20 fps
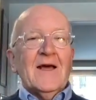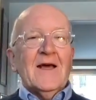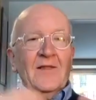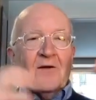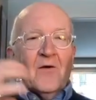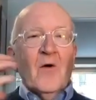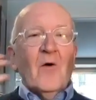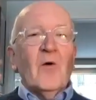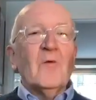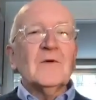
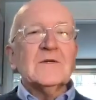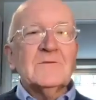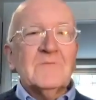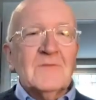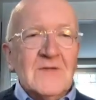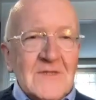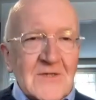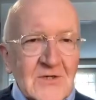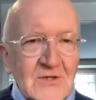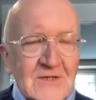There are always
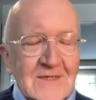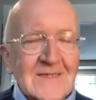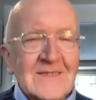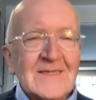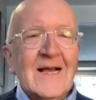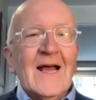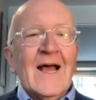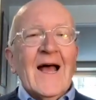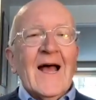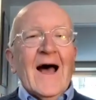musicians.
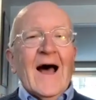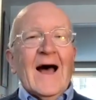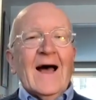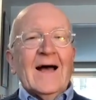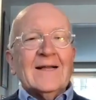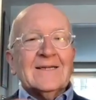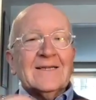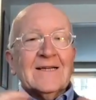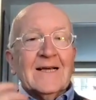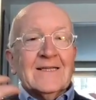
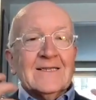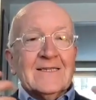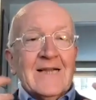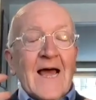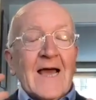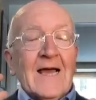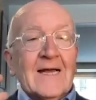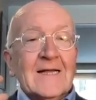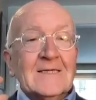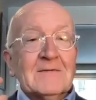And it's
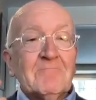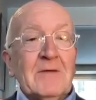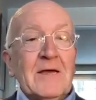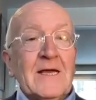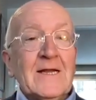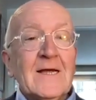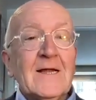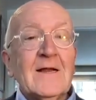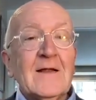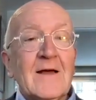like it's
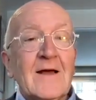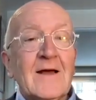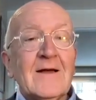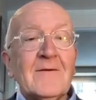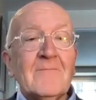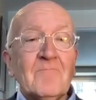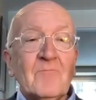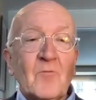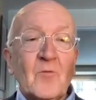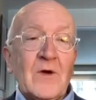been in,
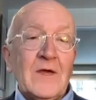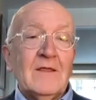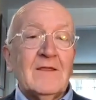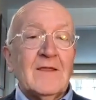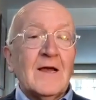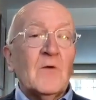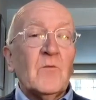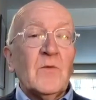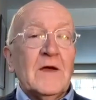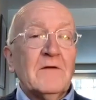we
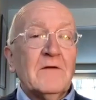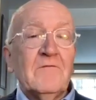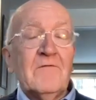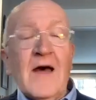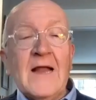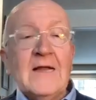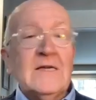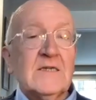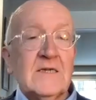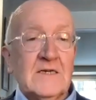think we
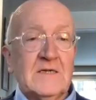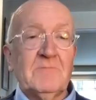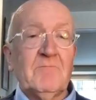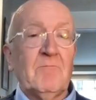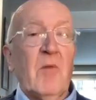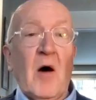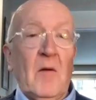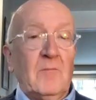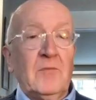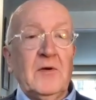invented
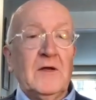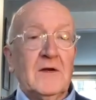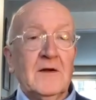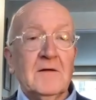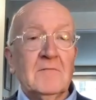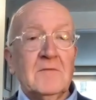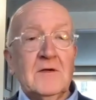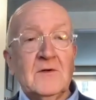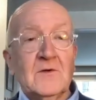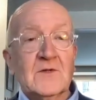
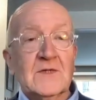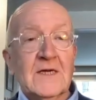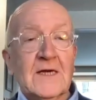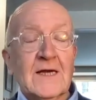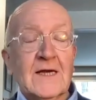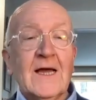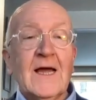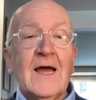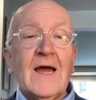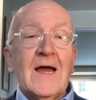popular
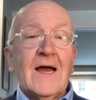music.